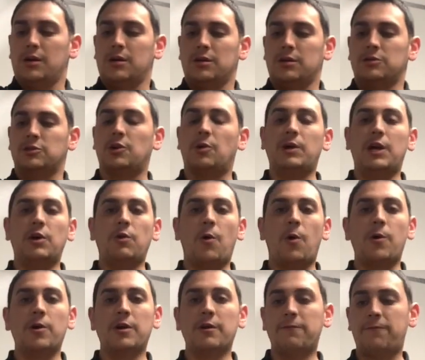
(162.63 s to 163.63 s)
So in
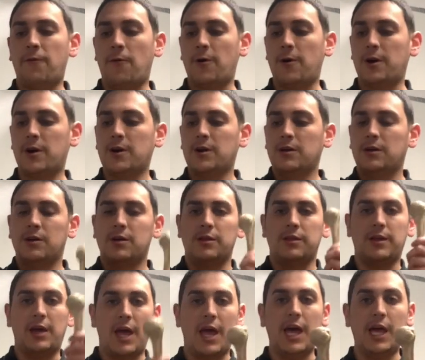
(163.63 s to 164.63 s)
order for
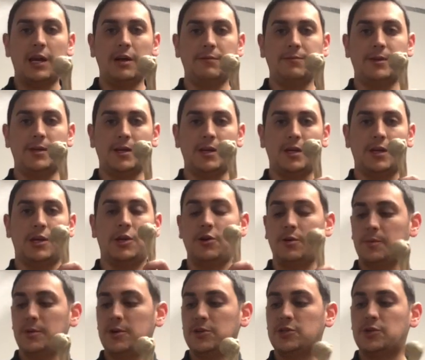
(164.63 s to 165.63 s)
the head of the
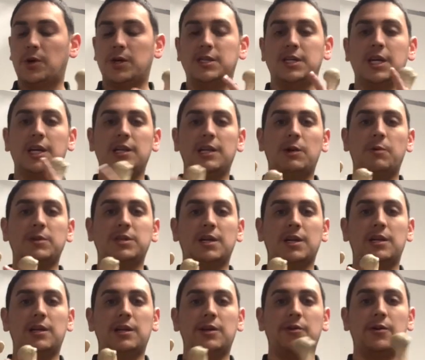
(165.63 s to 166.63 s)
humerus to articulate with the
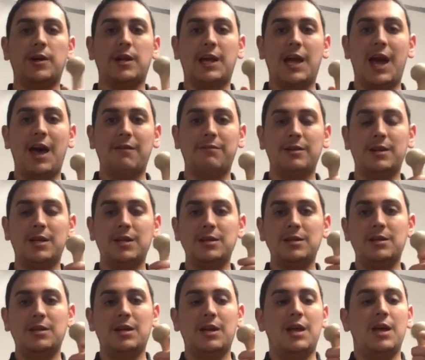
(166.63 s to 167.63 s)
glenoid
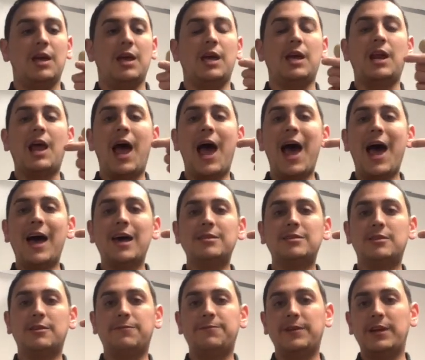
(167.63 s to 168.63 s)
cavity, it has
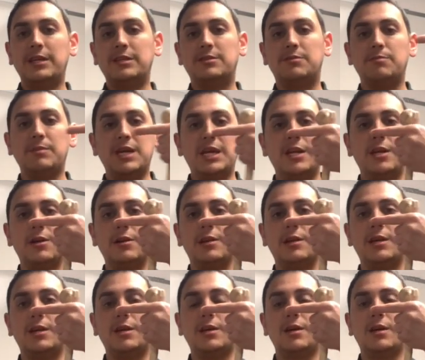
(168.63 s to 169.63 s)
to face
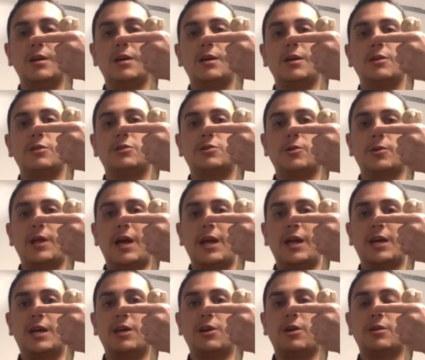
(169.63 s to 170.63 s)
medially so that
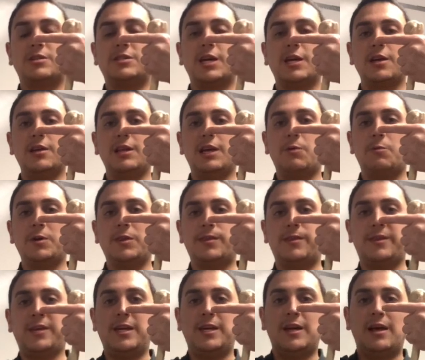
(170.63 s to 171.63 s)
it can articulate with
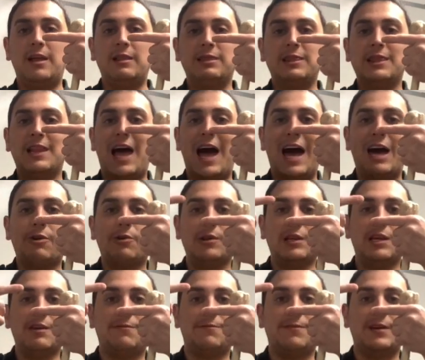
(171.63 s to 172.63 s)
the
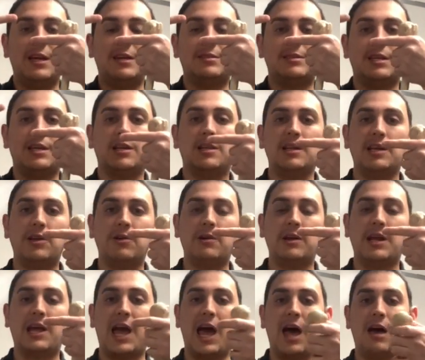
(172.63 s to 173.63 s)
laterally facing
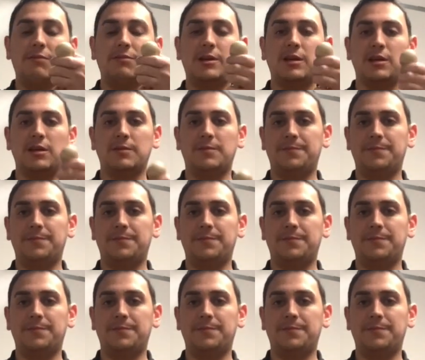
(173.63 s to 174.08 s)
glenoid cavity.